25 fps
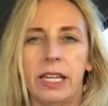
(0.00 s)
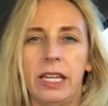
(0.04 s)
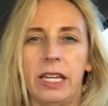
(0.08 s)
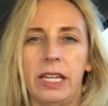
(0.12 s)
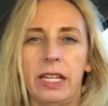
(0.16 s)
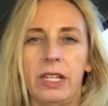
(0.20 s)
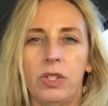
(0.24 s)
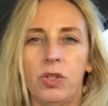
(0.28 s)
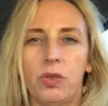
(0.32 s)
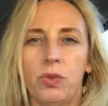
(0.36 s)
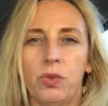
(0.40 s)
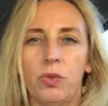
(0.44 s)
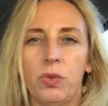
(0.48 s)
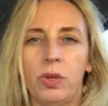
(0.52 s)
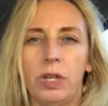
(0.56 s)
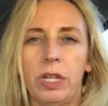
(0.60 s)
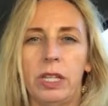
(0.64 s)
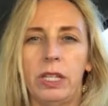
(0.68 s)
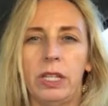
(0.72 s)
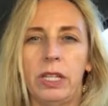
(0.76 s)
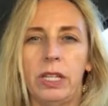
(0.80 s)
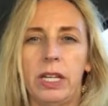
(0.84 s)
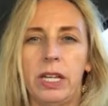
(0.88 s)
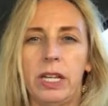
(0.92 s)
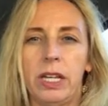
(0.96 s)
is
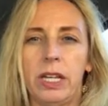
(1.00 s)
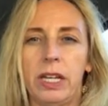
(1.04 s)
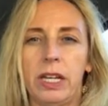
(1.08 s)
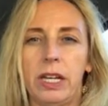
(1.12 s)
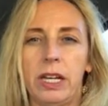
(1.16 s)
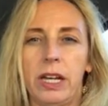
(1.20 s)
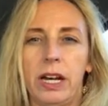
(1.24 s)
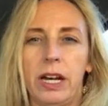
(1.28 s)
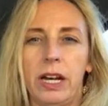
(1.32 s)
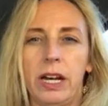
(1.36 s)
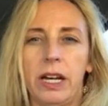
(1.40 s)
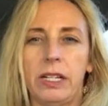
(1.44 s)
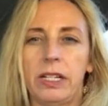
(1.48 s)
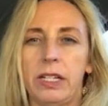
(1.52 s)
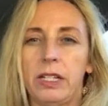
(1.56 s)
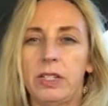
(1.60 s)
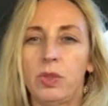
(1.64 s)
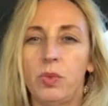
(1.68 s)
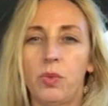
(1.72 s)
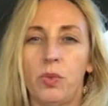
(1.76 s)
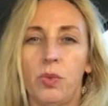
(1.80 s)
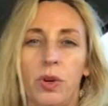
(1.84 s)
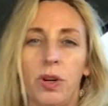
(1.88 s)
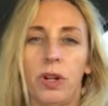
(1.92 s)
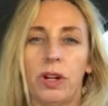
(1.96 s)
really
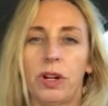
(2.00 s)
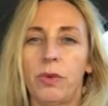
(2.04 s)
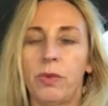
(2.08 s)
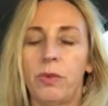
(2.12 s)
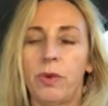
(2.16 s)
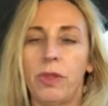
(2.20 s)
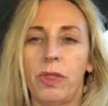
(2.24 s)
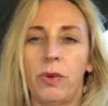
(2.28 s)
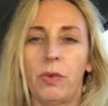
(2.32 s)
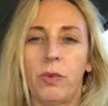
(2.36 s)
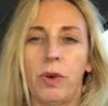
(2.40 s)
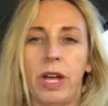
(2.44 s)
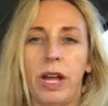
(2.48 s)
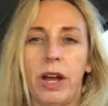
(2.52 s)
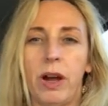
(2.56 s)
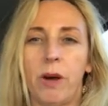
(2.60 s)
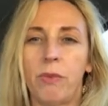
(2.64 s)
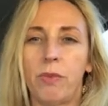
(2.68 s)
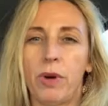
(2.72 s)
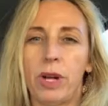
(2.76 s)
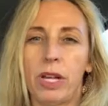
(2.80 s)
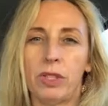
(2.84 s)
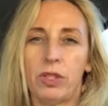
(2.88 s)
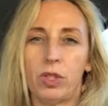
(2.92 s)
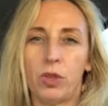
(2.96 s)
doesn't work with the way
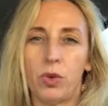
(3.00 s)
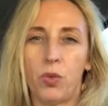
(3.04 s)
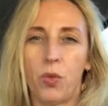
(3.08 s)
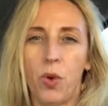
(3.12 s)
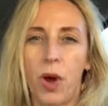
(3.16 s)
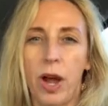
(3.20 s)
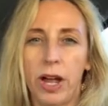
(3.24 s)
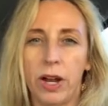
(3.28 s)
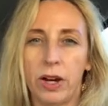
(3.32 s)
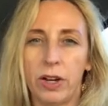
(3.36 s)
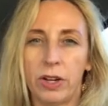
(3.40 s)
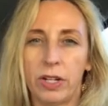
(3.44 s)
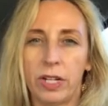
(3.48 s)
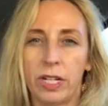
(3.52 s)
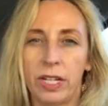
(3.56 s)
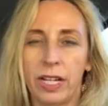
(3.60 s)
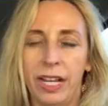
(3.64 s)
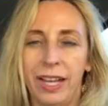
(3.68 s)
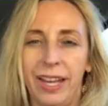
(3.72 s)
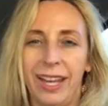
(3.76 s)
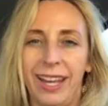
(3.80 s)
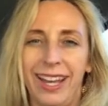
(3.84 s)
our brains are wired.